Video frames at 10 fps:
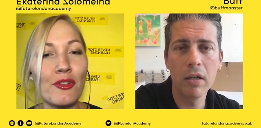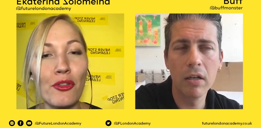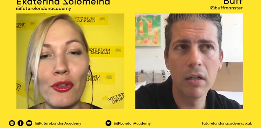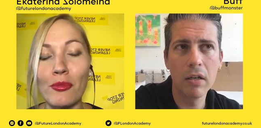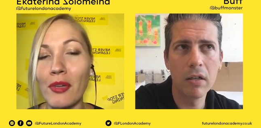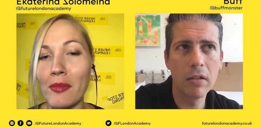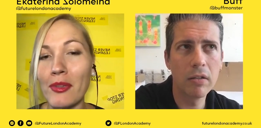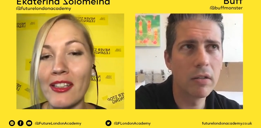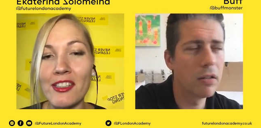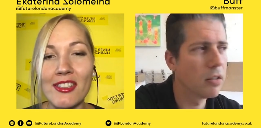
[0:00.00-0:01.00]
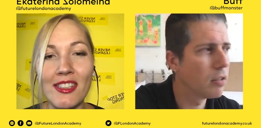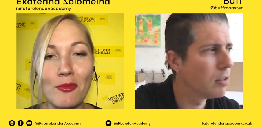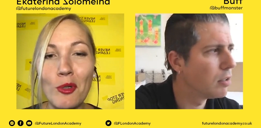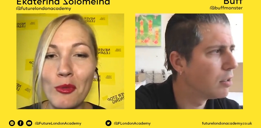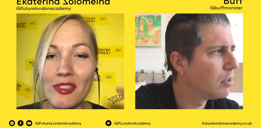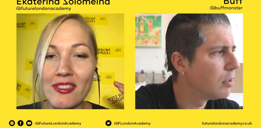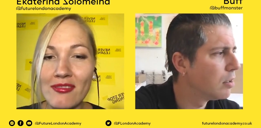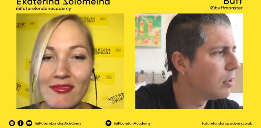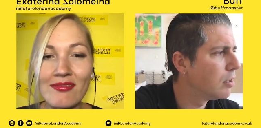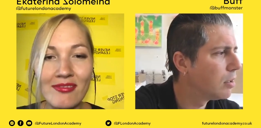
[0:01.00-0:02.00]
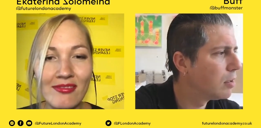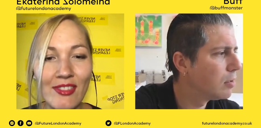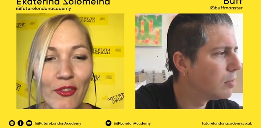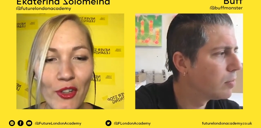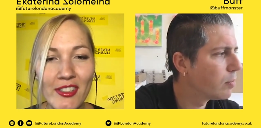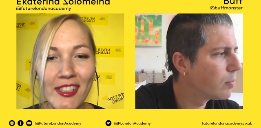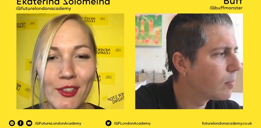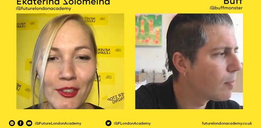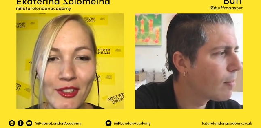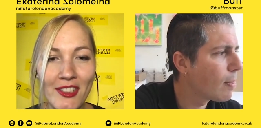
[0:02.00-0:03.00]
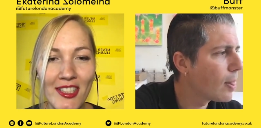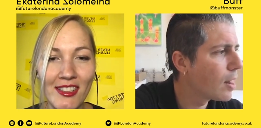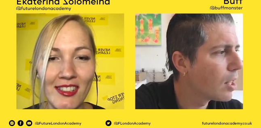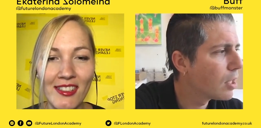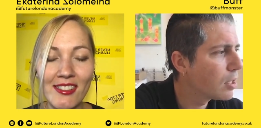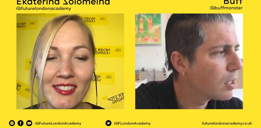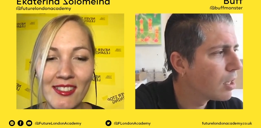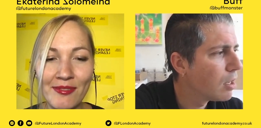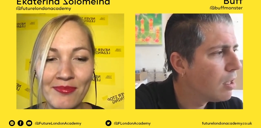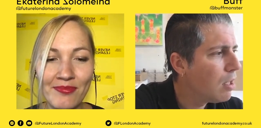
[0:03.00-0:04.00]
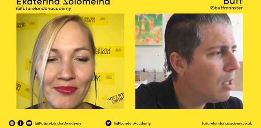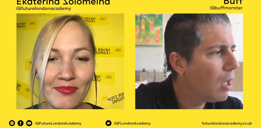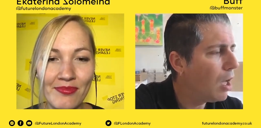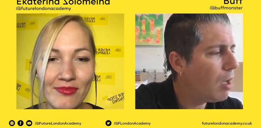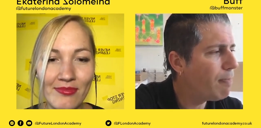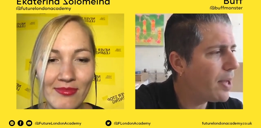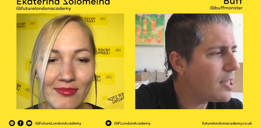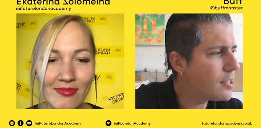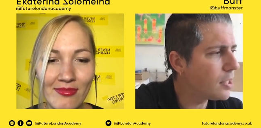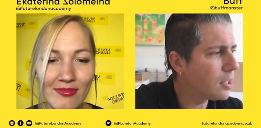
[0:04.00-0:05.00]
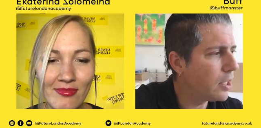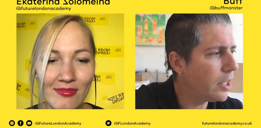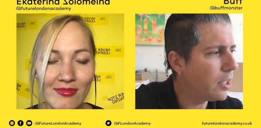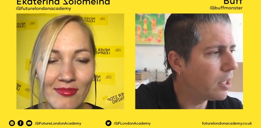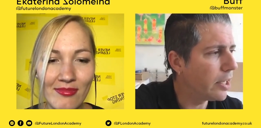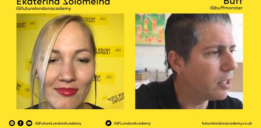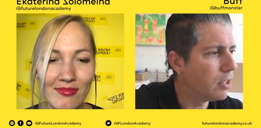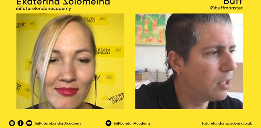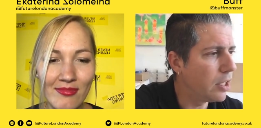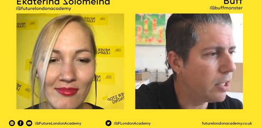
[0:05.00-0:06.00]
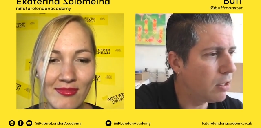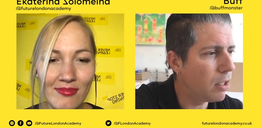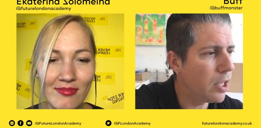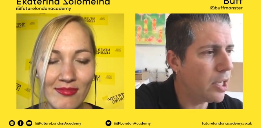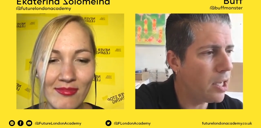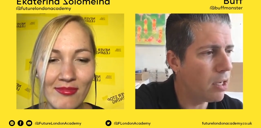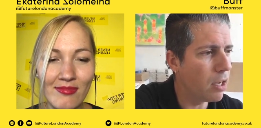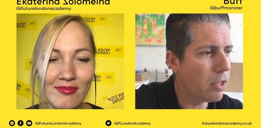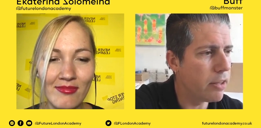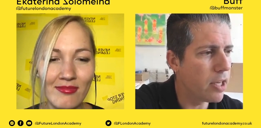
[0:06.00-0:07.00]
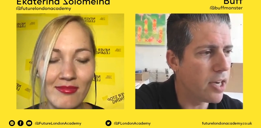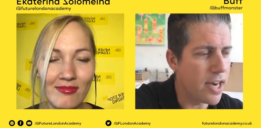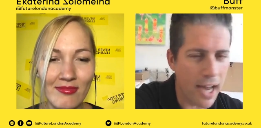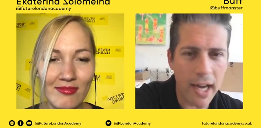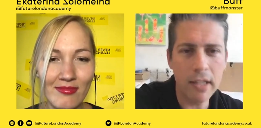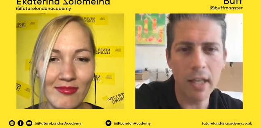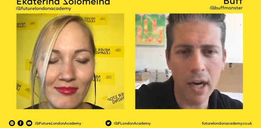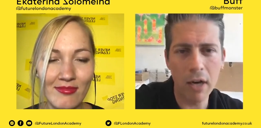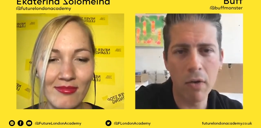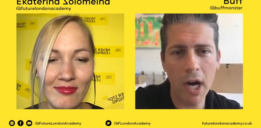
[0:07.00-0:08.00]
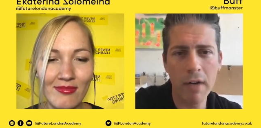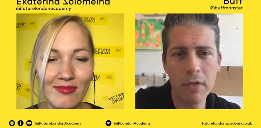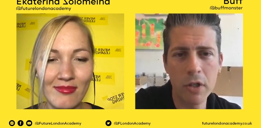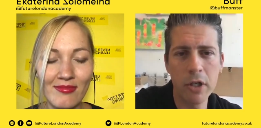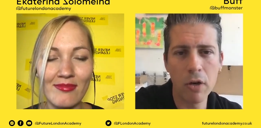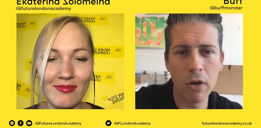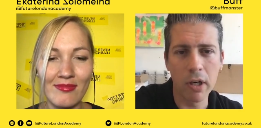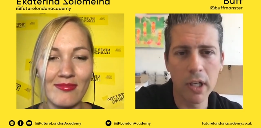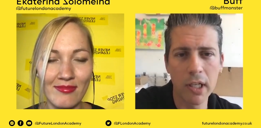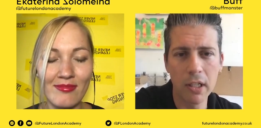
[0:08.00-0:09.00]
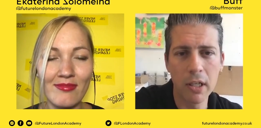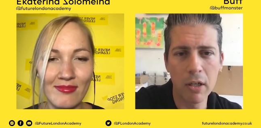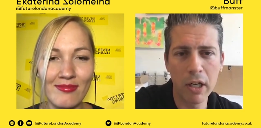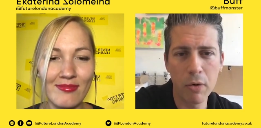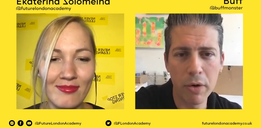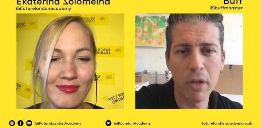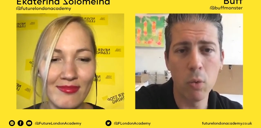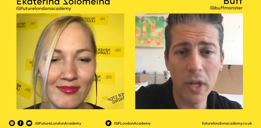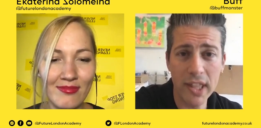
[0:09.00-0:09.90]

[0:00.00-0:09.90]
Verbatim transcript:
Speaker 1: you thought might be interested? What was the first thing on your agenda?
Speaker 2: Uh, basically, like literally the night that I arrived in New York, like literally w-